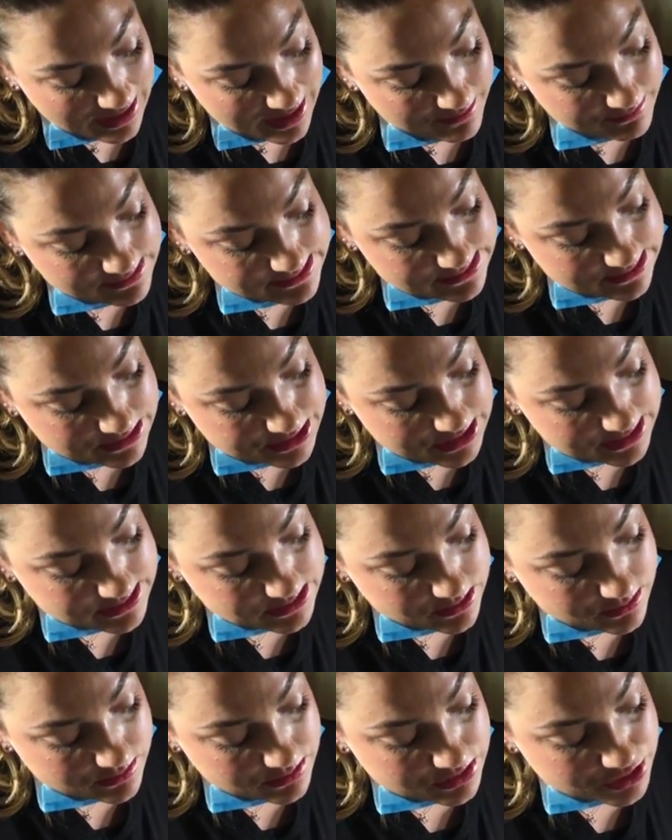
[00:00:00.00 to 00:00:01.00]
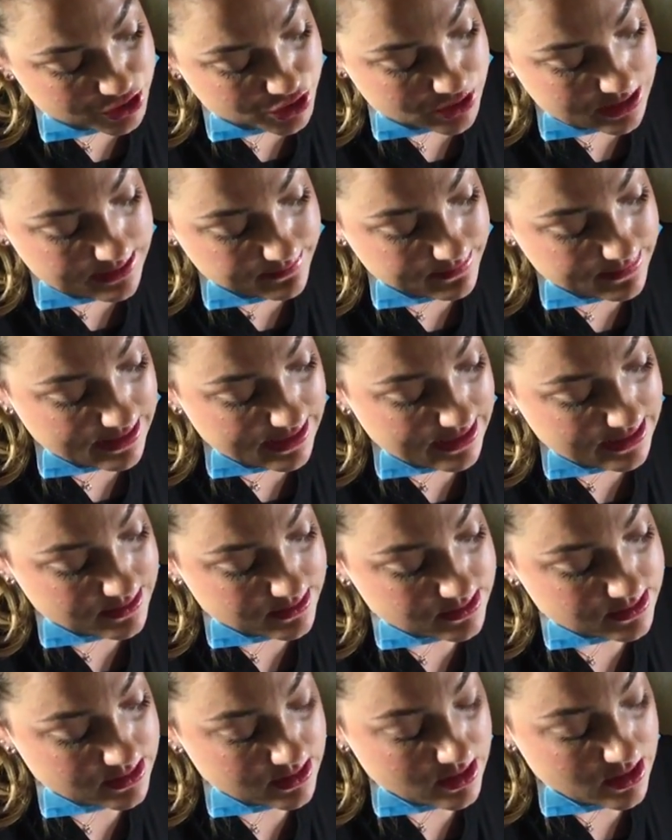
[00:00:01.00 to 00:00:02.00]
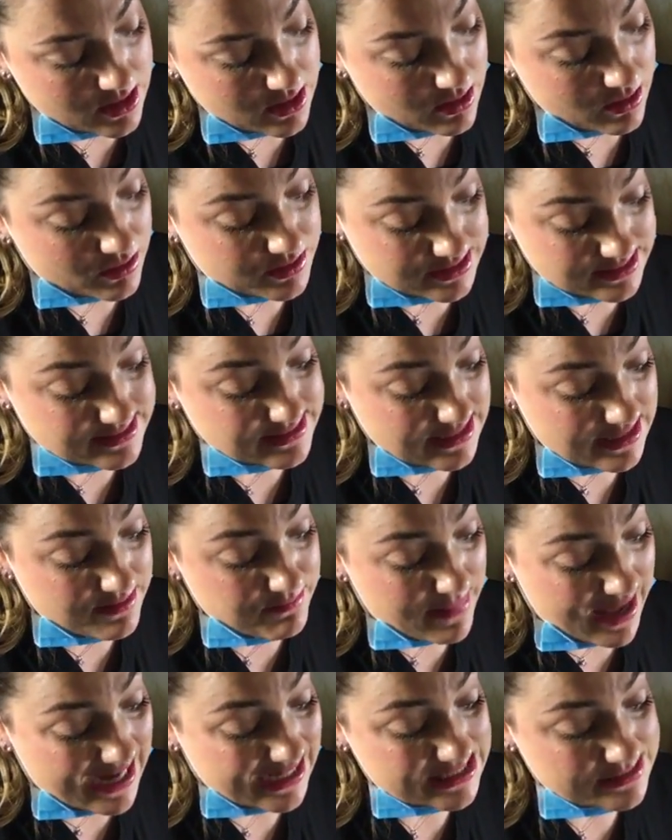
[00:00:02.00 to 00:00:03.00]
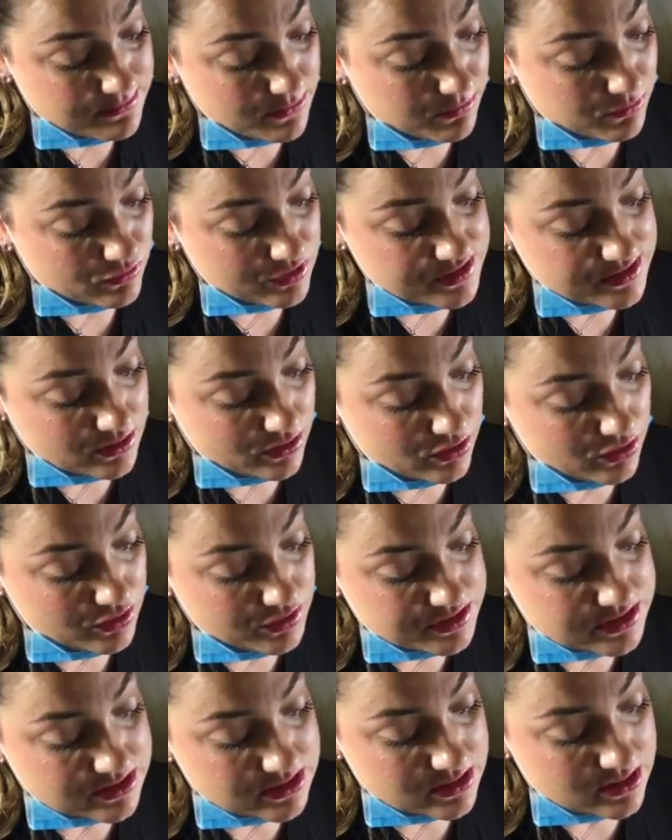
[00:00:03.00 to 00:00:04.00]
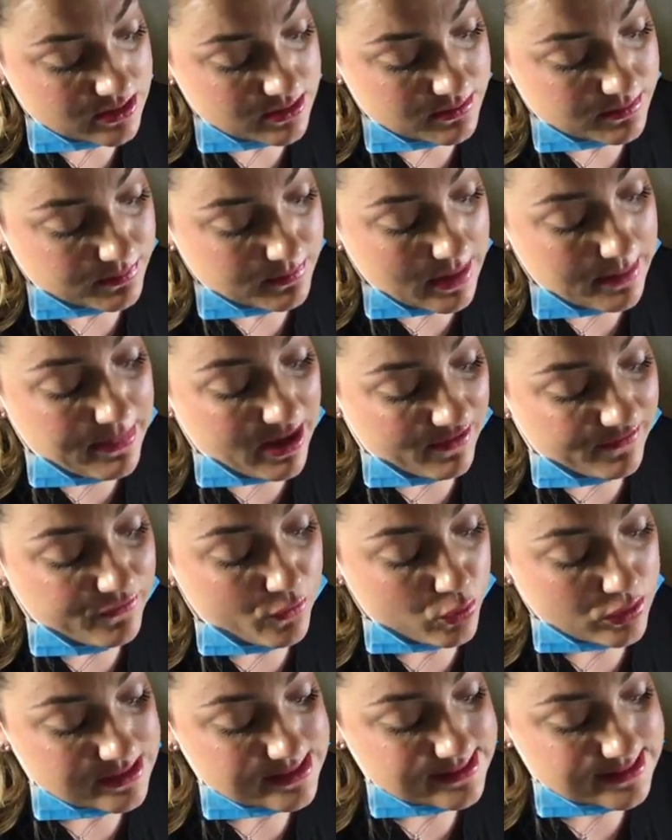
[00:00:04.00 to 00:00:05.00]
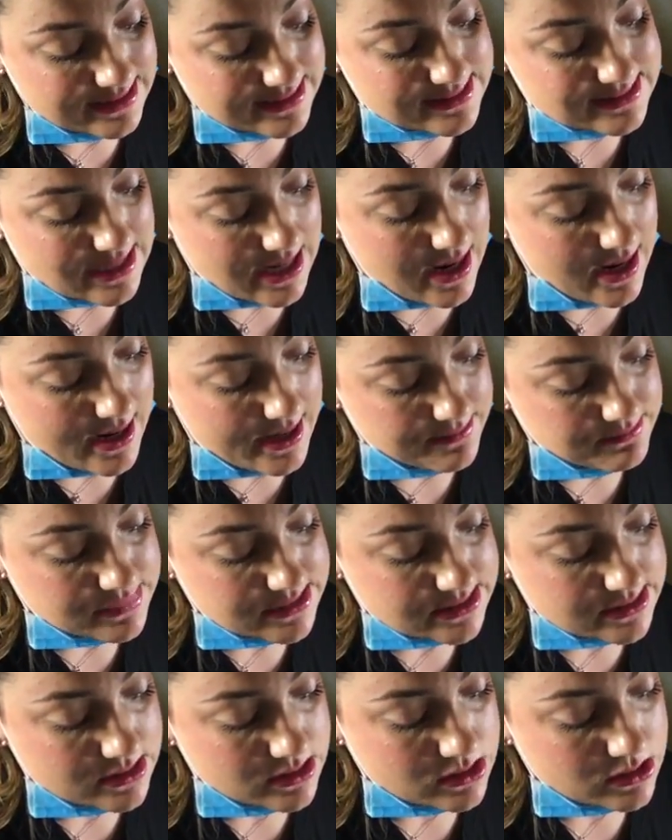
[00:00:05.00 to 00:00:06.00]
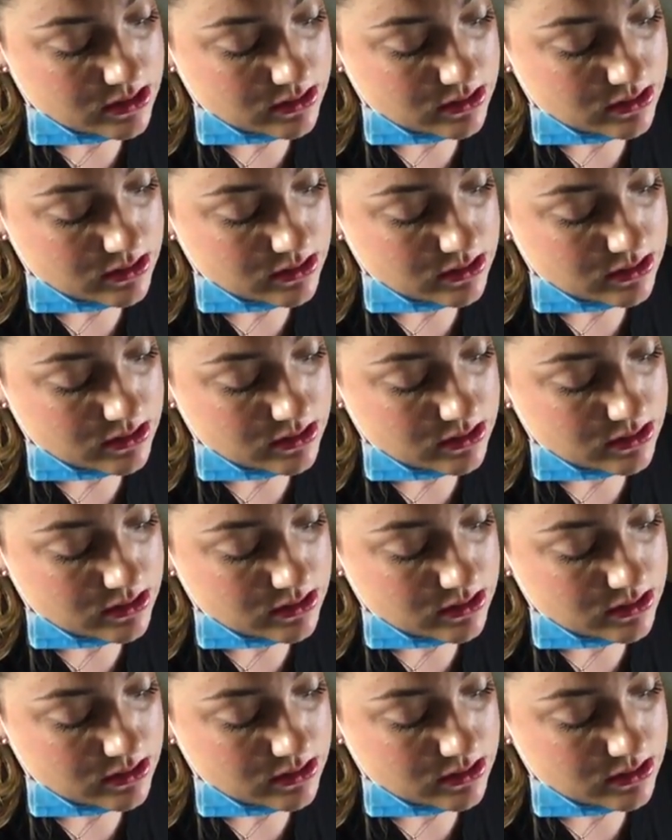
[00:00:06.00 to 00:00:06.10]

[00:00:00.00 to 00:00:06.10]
I would suggest doing this treatment to see maximum results about 4 to 6 times.